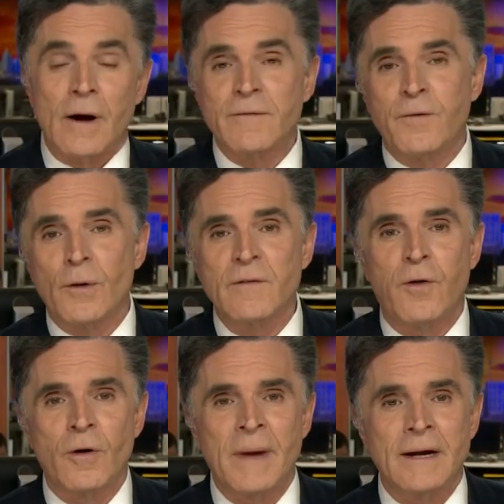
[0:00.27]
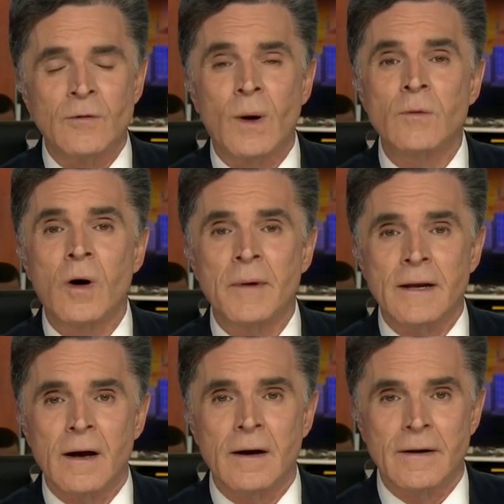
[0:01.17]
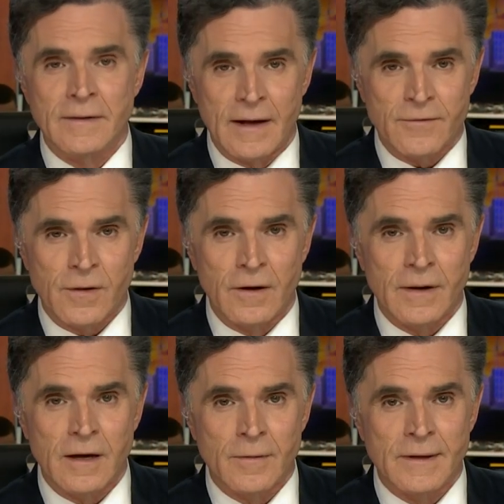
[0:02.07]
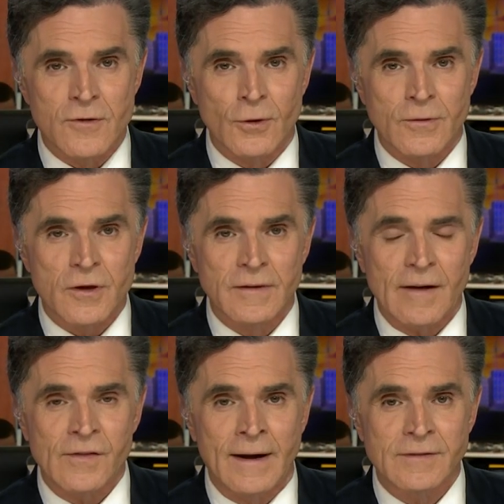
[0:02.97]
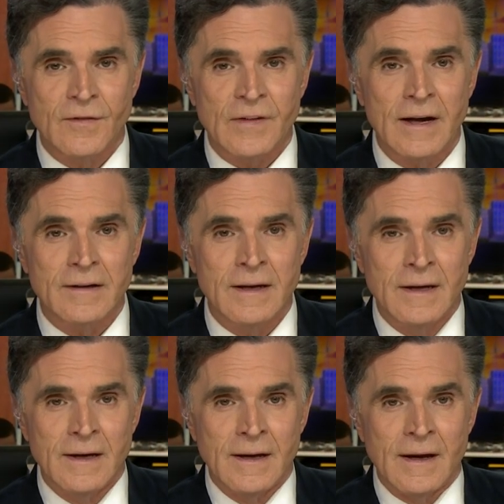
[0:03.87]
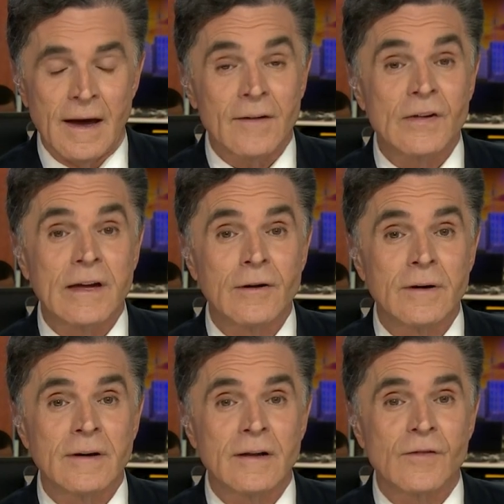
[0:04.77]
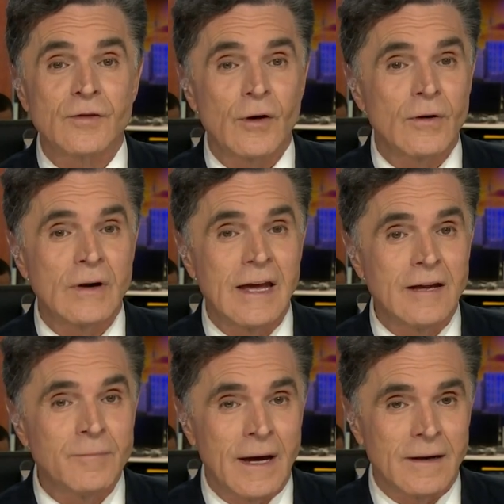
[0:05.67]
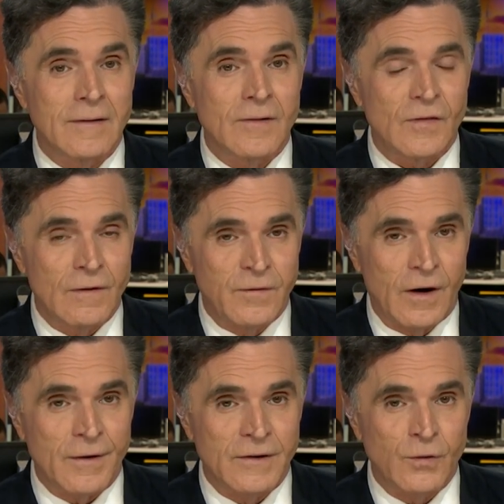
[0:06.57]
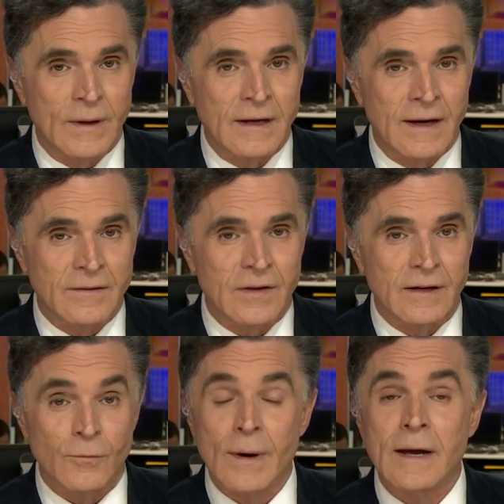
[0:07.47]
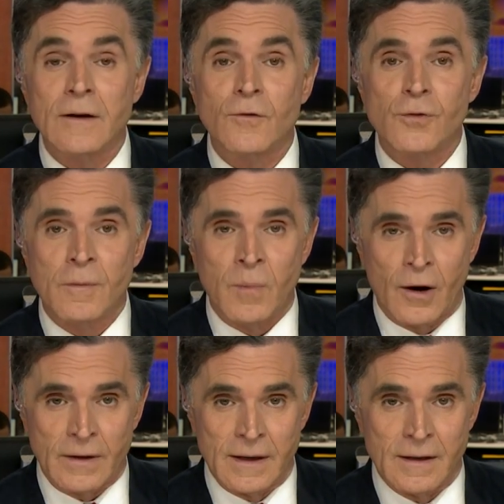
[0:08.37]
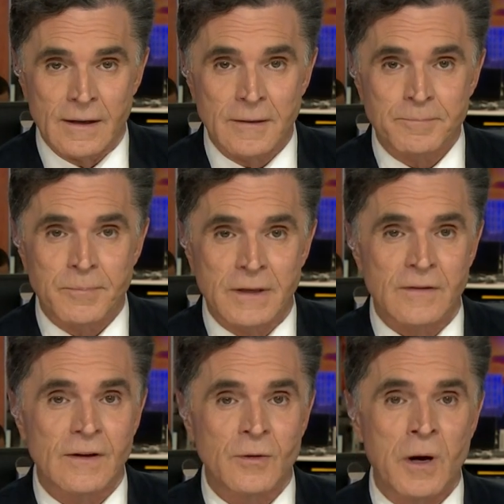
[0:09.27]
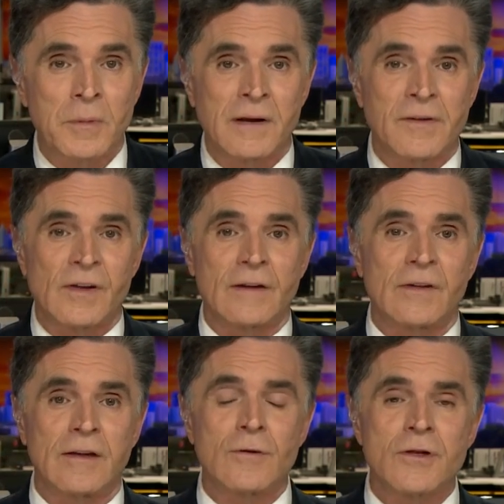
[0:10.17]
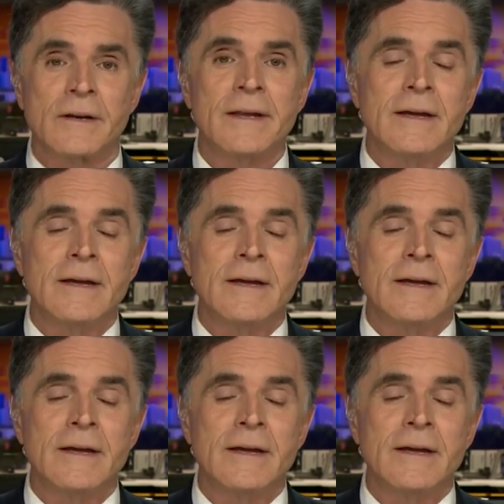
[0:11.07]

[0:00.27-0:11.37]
are 44 men and one woman on death row here in Georgia. Last night, the state executed its third inmate so far in 2019, Ray Cromartie. Up until the moment of his execution,